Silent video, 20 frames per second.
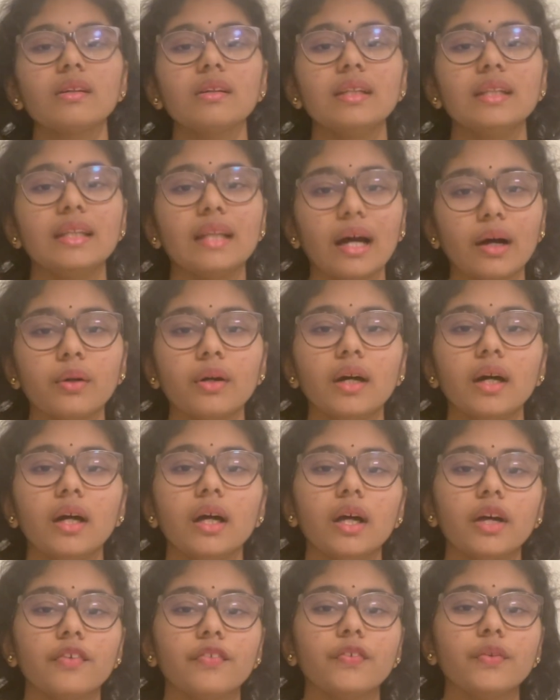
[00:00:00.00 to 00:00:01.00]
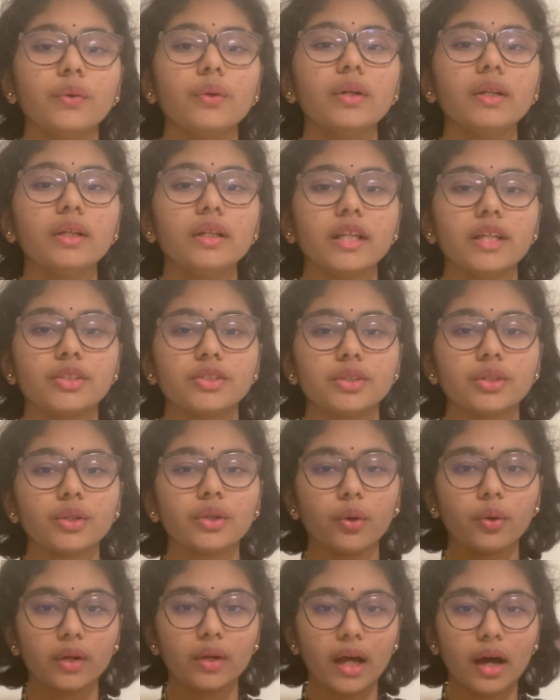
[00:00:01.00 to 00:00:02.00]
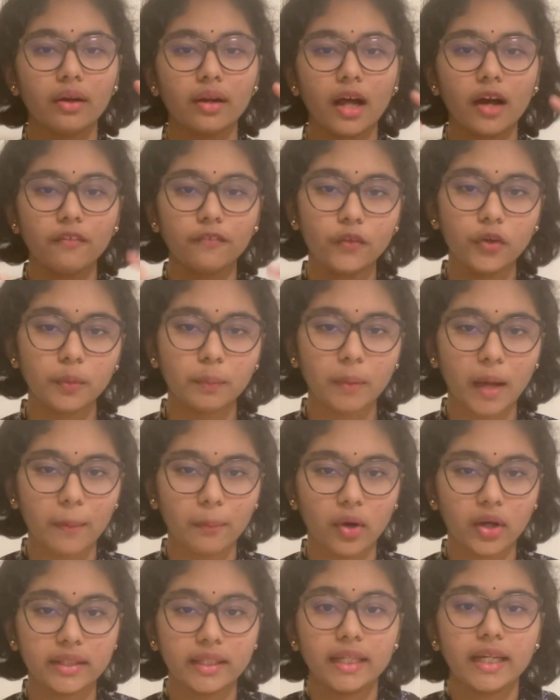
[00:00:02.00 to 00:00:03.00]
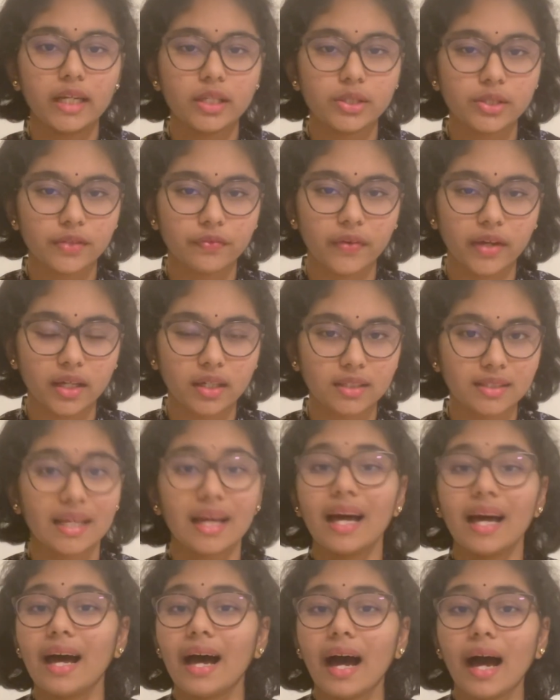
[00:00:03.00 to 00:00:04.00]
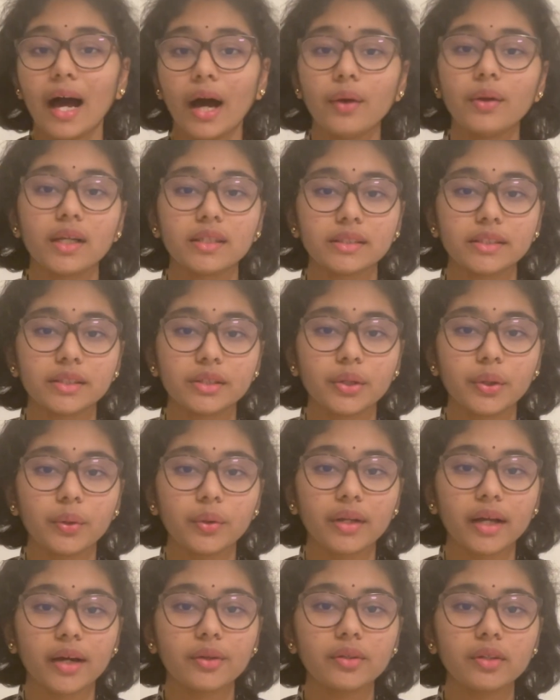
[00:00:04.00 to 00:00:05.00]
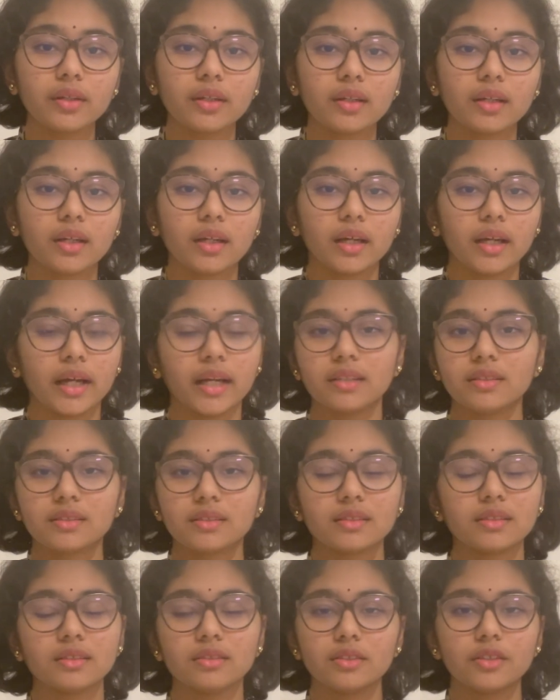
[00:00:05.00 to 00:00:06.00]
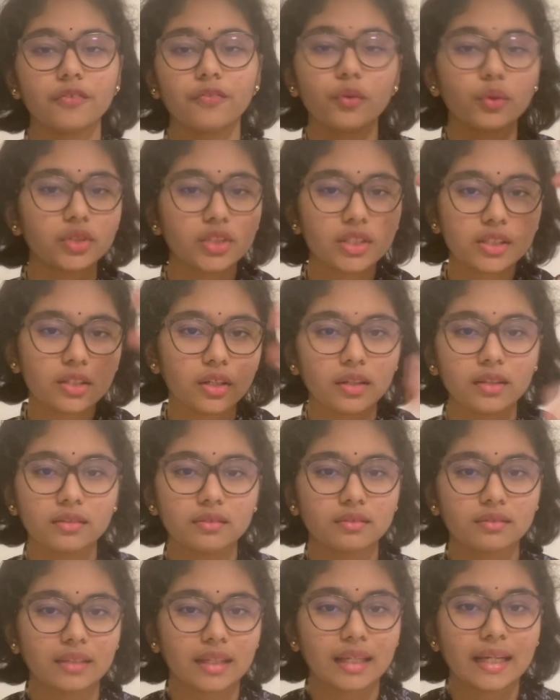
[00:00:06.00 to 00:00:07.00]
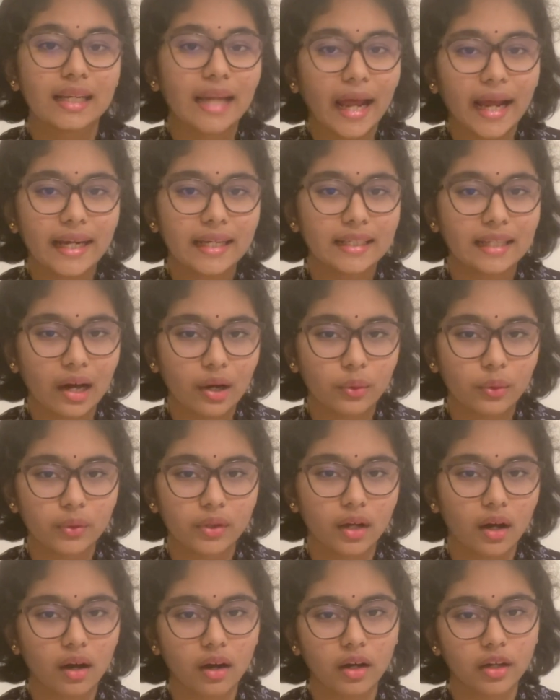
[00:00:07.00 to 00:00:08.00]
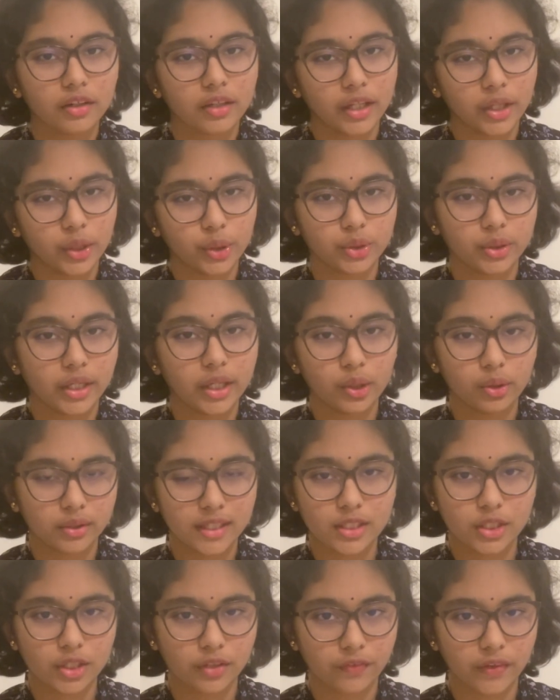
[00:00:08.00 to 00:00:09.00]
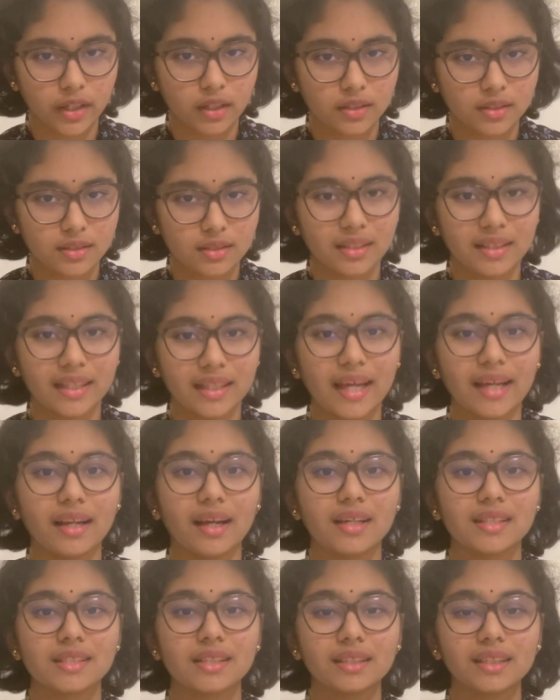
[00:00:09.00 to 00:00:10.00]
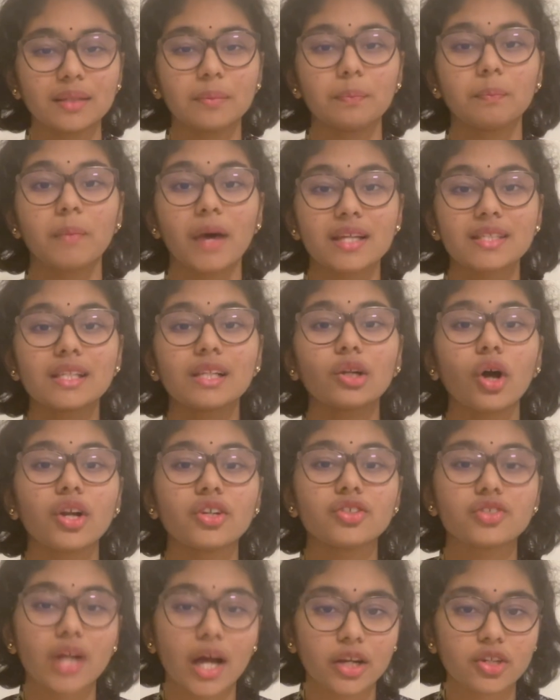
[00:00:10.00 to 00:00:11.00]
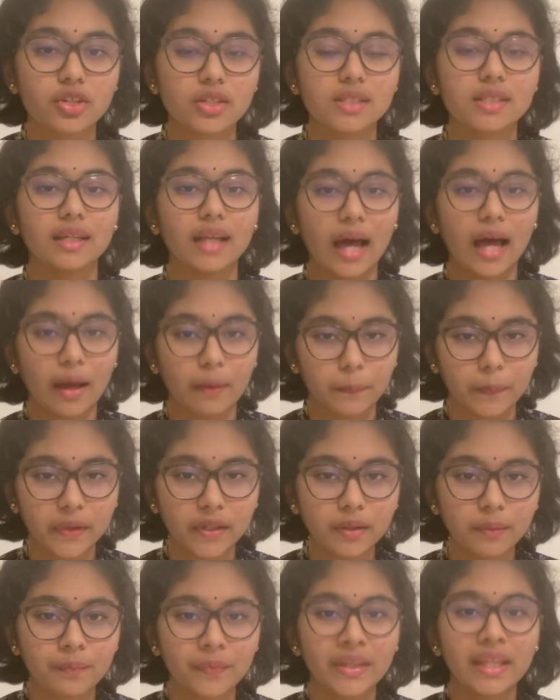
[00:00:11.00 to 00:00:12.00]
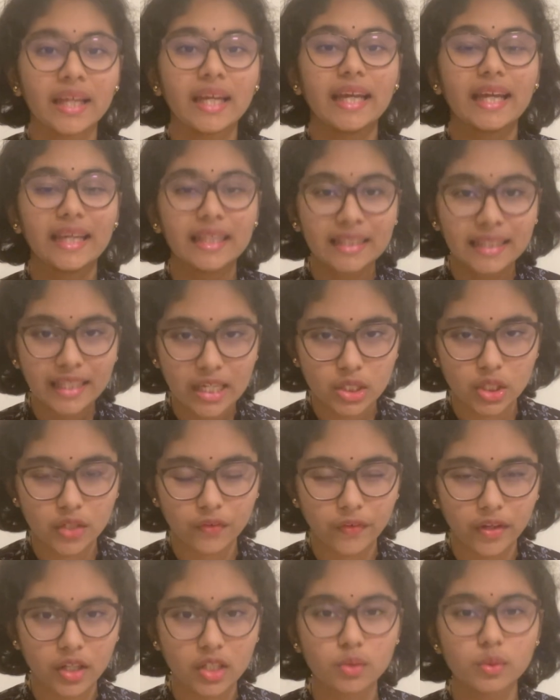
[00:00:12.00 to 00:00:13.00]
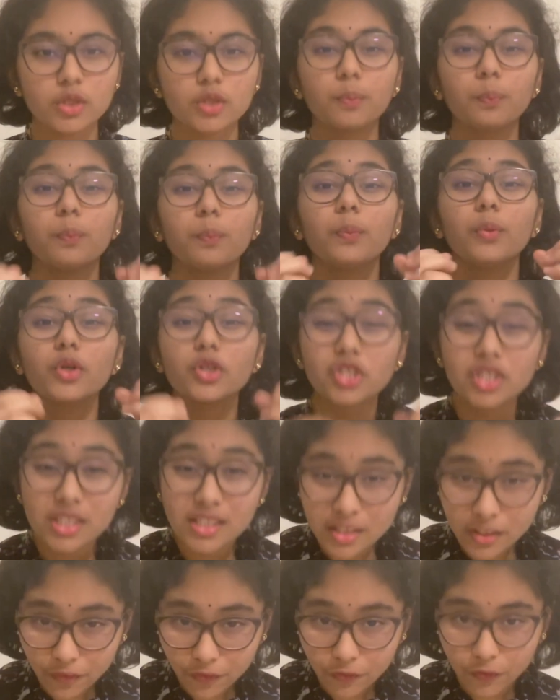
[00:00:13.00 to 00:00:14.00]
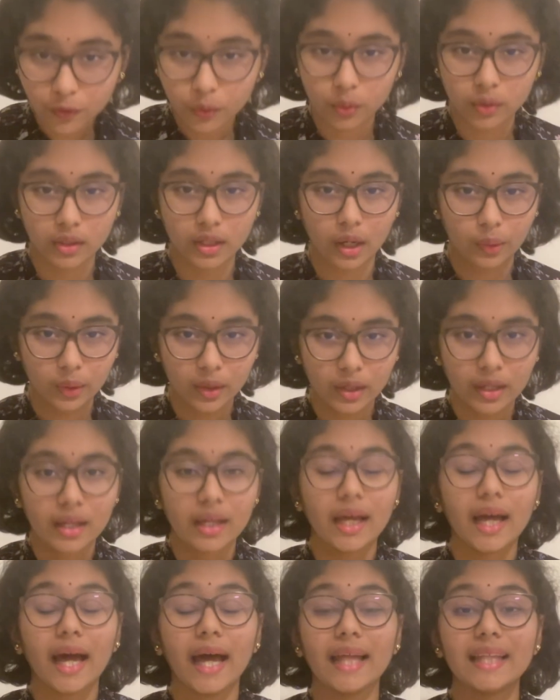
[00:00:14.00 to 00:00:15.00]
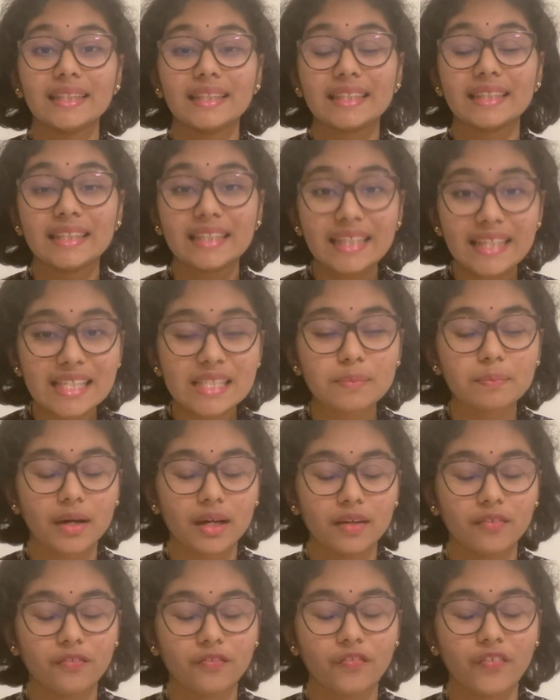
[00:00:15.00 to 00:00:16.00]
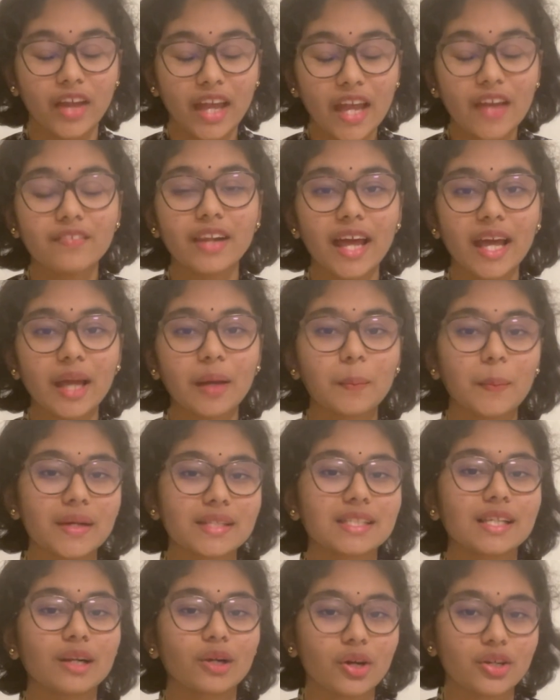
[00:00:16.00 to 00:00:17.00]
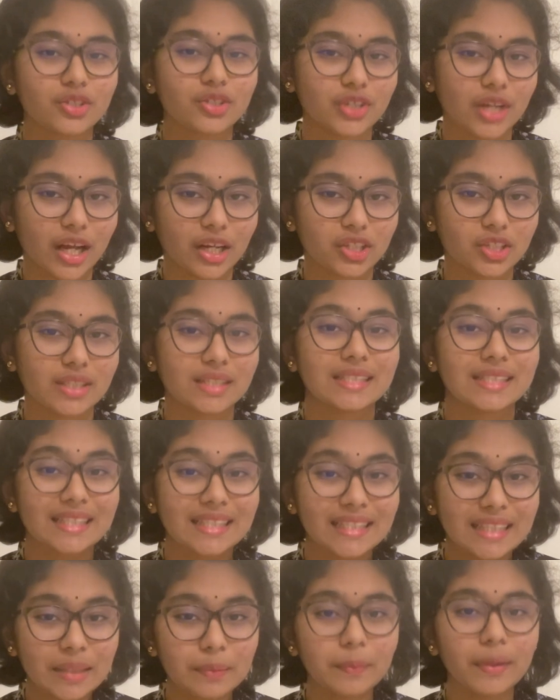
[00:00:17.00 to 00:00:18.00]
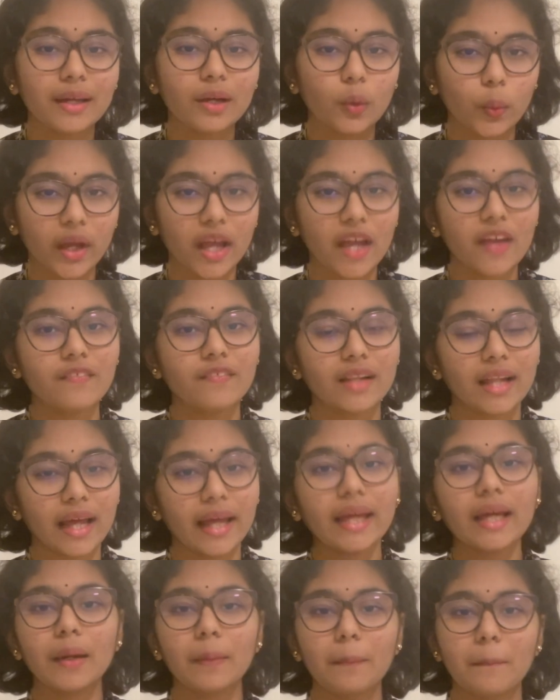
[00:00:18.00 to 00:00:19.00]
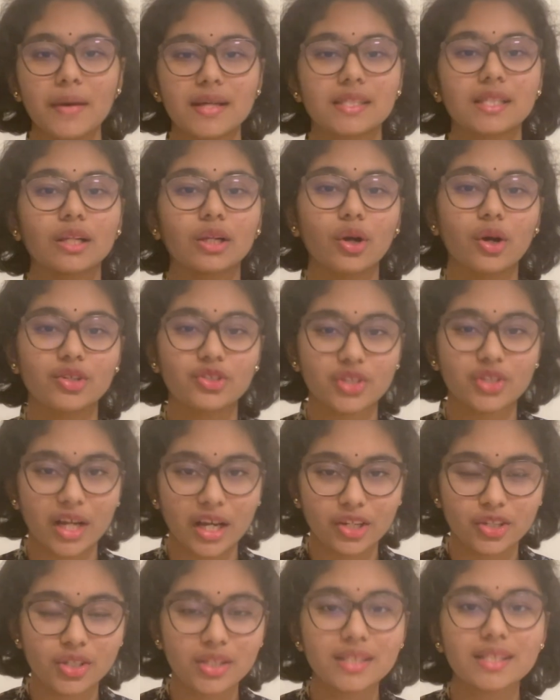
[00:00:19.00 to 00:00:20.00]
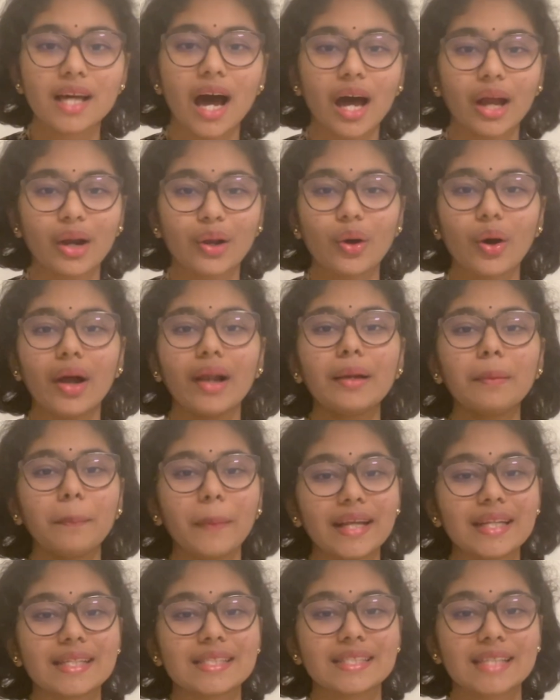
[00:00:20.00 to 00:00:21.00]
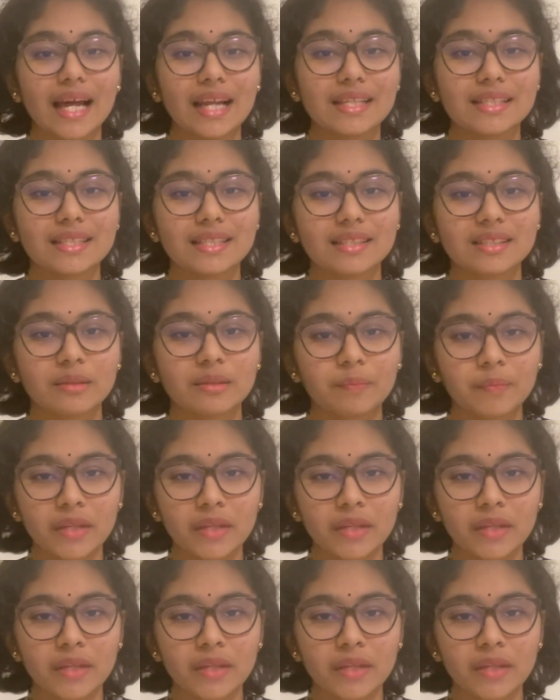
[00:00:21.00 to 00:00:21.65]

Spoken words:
Now, food needs to go down our food pipe or the esophagus. How does it go down? The food does not glide down our esophagus. There are certain muscle contractions that happen in the esophagus which pushes the food down. And these wave-like muscle contractions, rhythmic wave-like muscle contractions are called peristalsis.